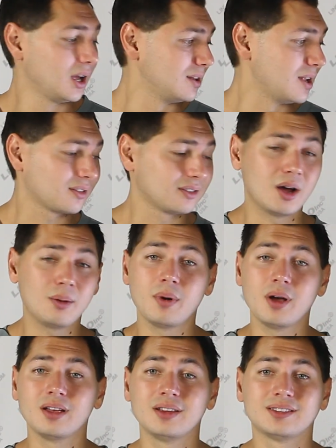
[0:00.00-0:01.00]
Next
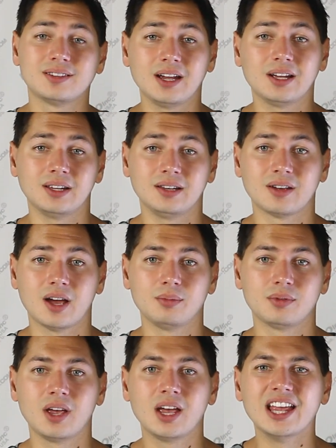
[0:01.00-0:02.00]
up, cycling
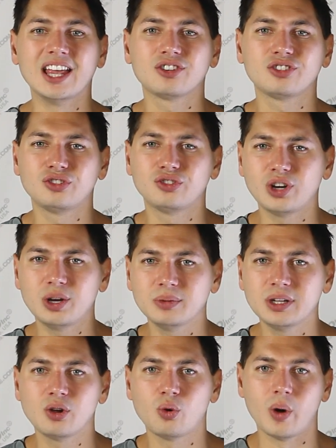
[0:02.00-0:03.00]
times.
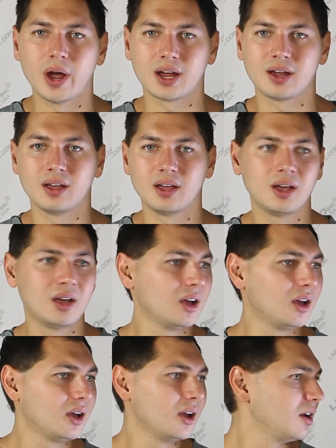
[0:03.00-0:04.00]
Extremely quick.
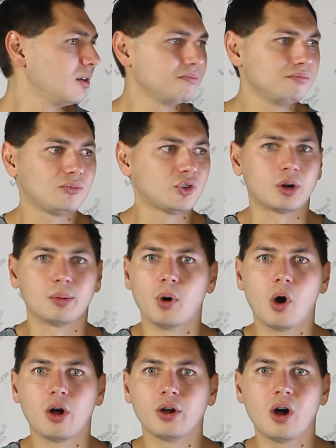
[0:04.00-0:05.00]
Turn
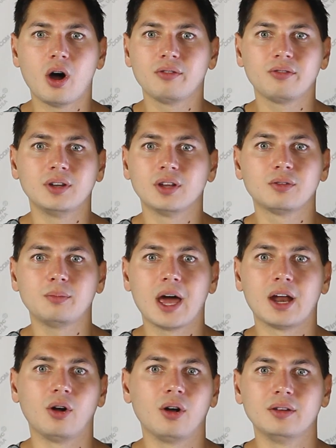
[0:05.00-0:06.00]
them on, off, it doesn't
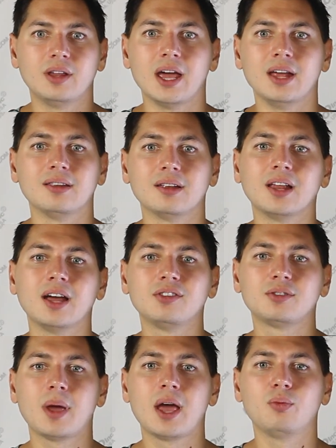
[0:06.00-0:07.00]
matter, all day. The
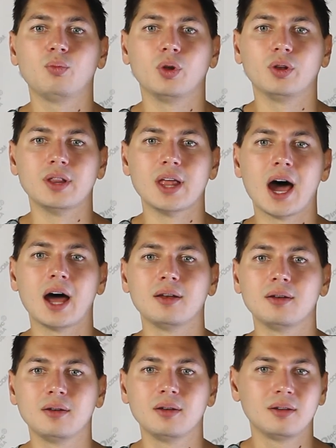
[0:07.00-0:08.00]
lifespan will
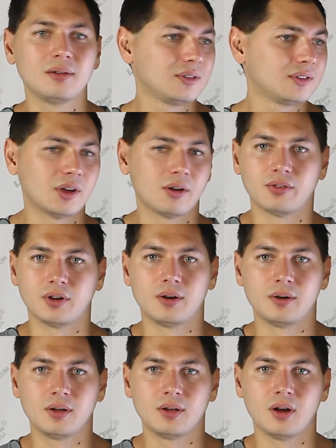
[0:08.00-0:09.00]
not
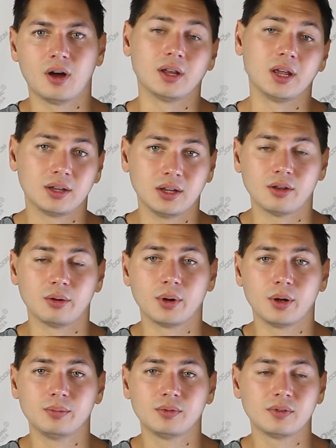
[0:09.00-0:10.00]
suffer, unlike the other
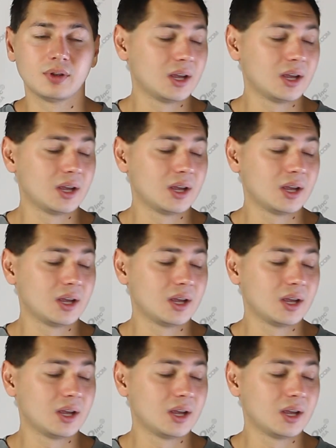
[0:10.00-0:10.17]
bulbs.